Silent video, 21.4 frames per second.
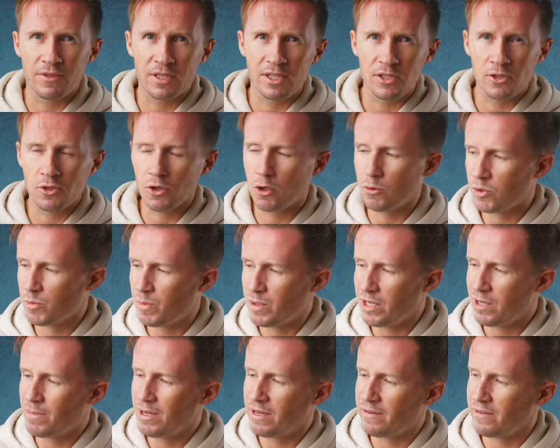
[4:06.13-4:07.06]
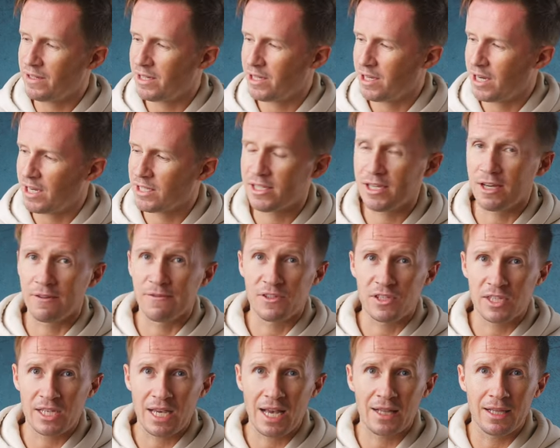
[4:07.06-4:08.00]
This has always been a bit of a tough
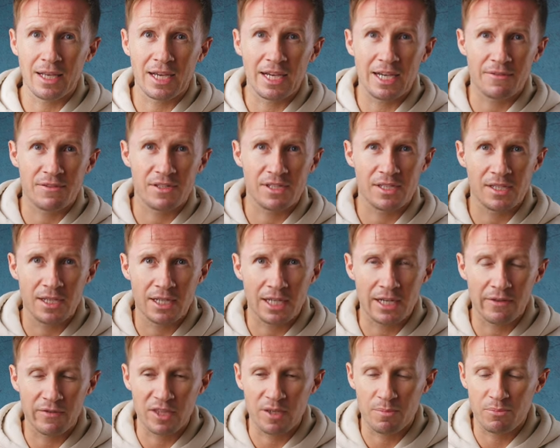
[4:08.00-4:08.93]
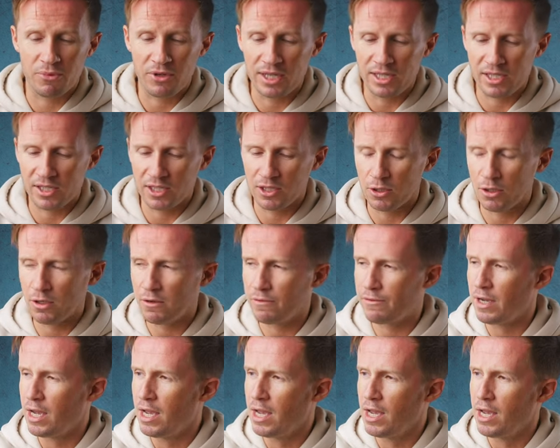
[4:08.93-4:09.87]
sell, I have to say, given the pricing
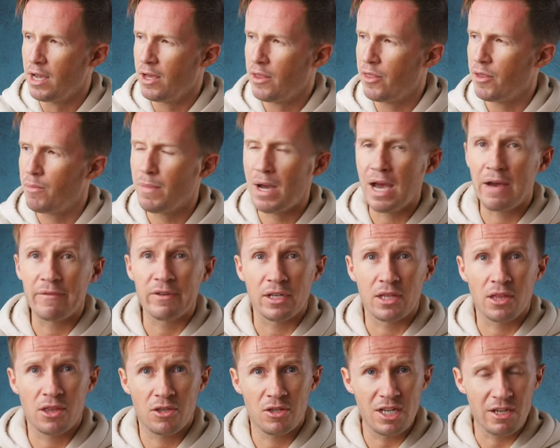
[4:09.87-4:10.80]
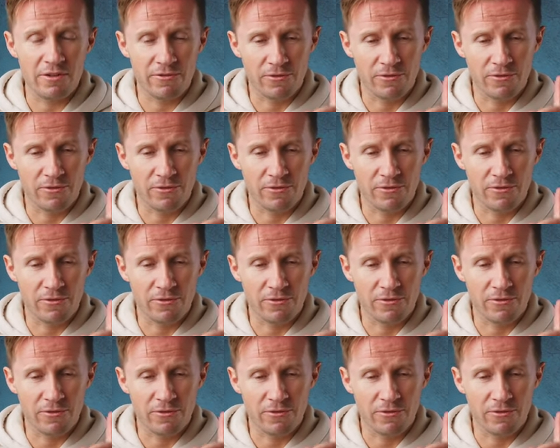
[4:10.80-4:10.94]
of the Mavic 3.